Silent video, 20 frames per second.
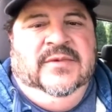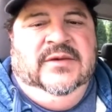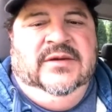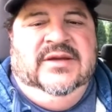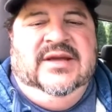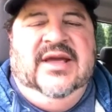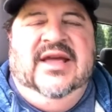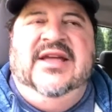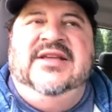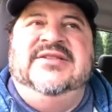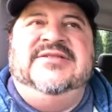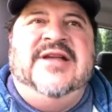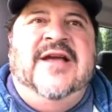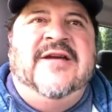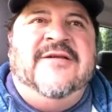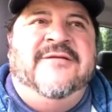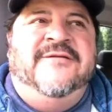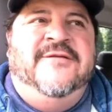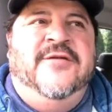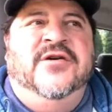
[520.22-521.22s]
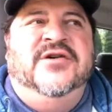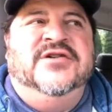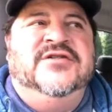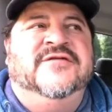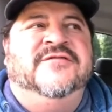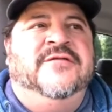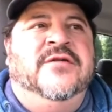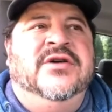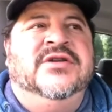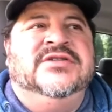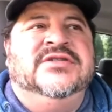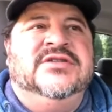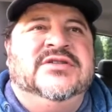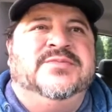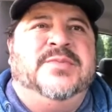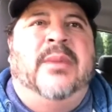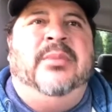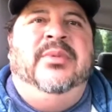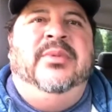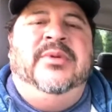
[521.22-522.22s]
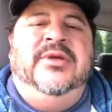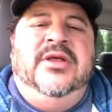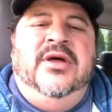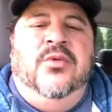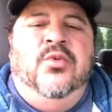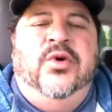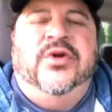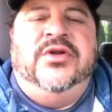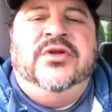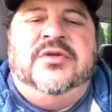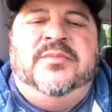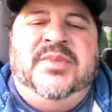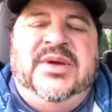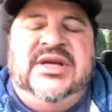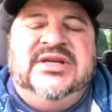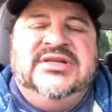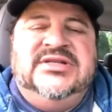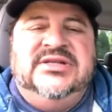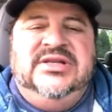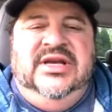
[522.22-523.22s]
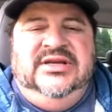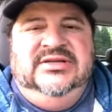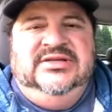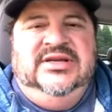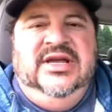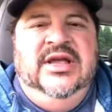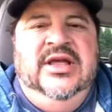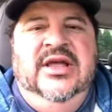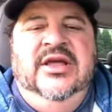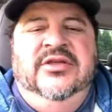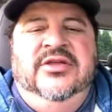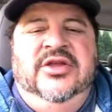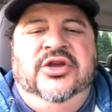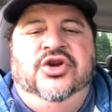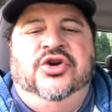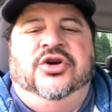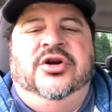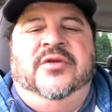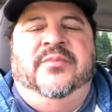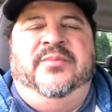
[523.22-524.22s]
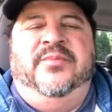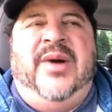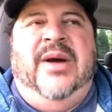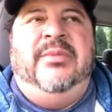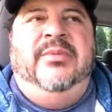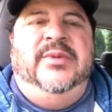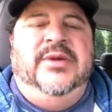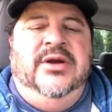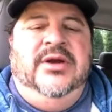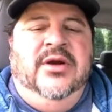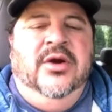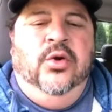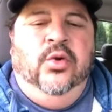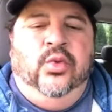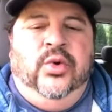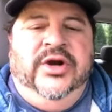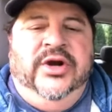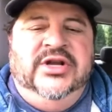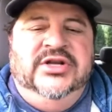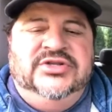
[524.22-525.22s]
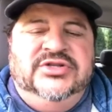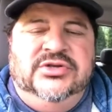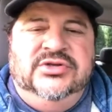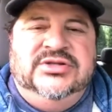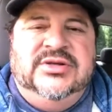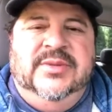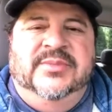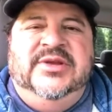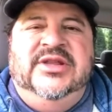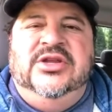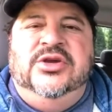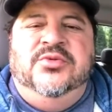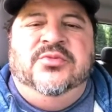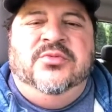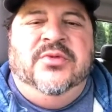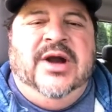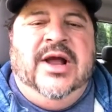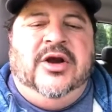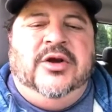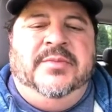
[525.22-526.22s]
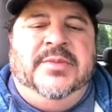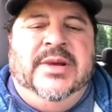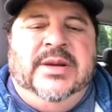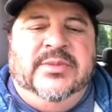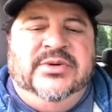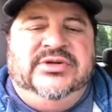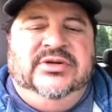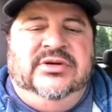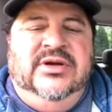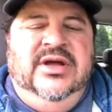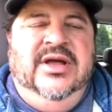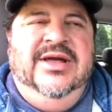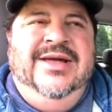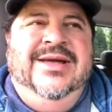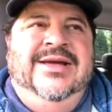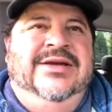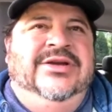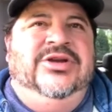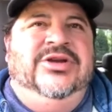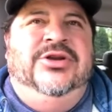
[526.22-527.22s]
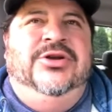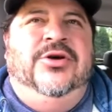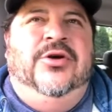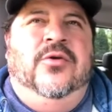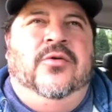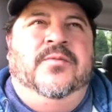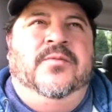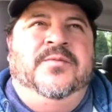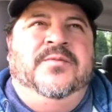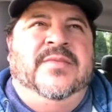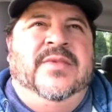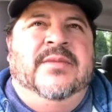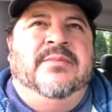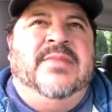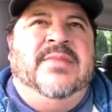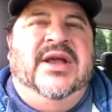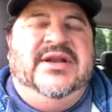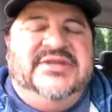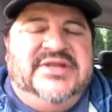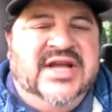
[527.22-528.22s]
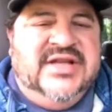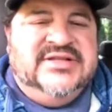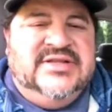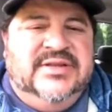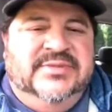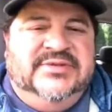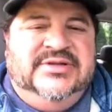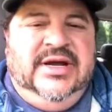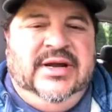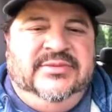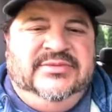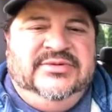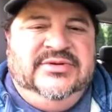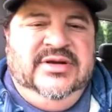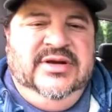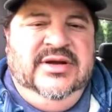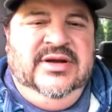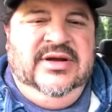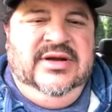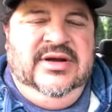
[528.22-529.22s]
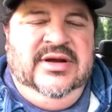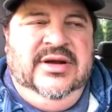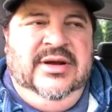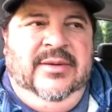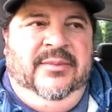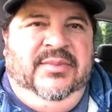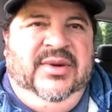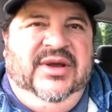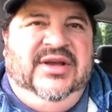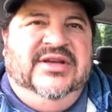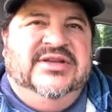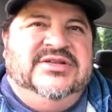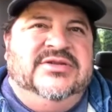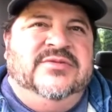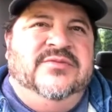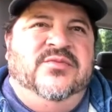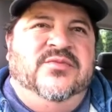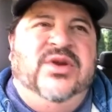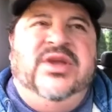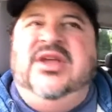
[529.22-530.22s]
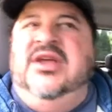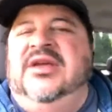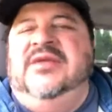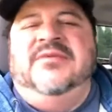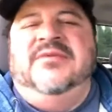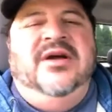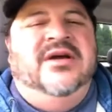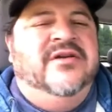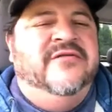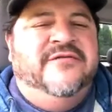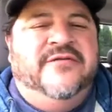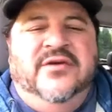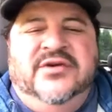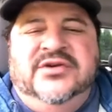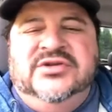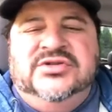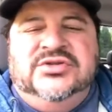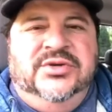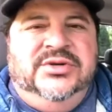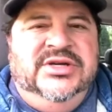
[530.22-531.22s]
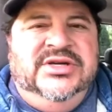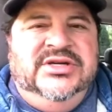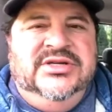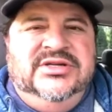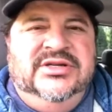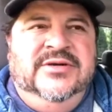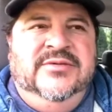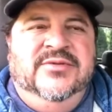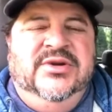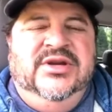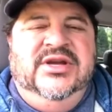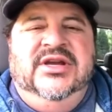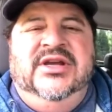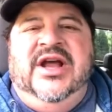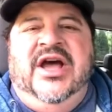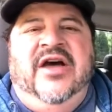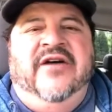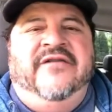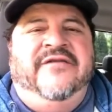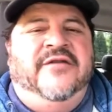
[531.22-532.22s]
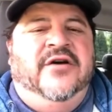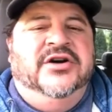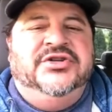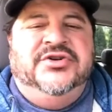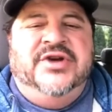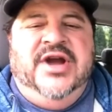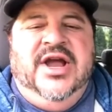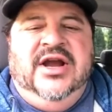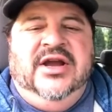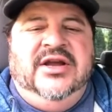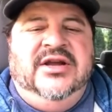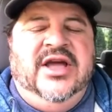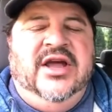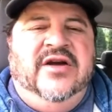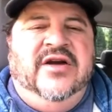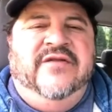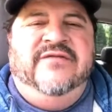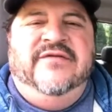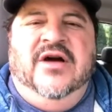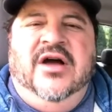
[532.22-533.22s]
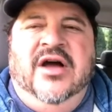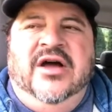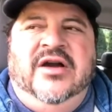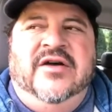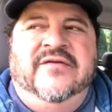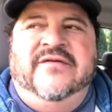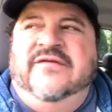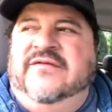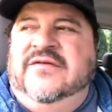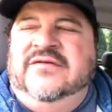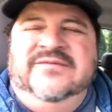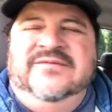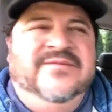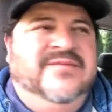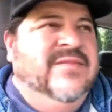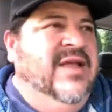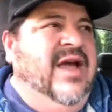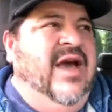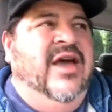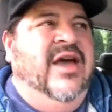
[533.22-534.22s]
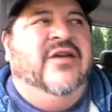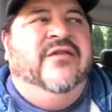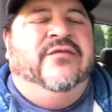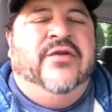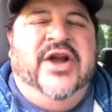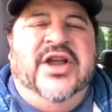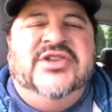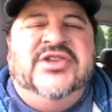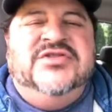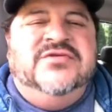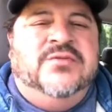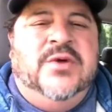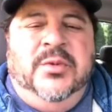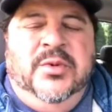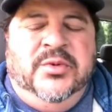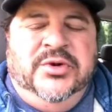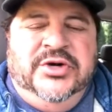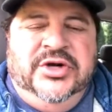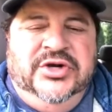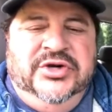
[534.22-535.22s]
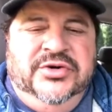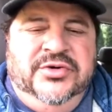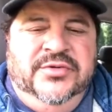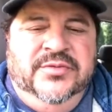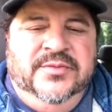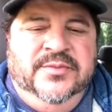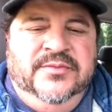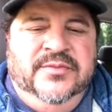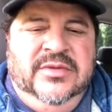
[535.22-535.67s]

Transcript: Okay? And stay focused. Focus is probably the, one of the biggest things that you're going to probably run into. Something that you're not going to be able to, you know, maintain sometimes. Because we can get unfocused so easily. We can get off our track and out of, out of, out of range of what we want to do.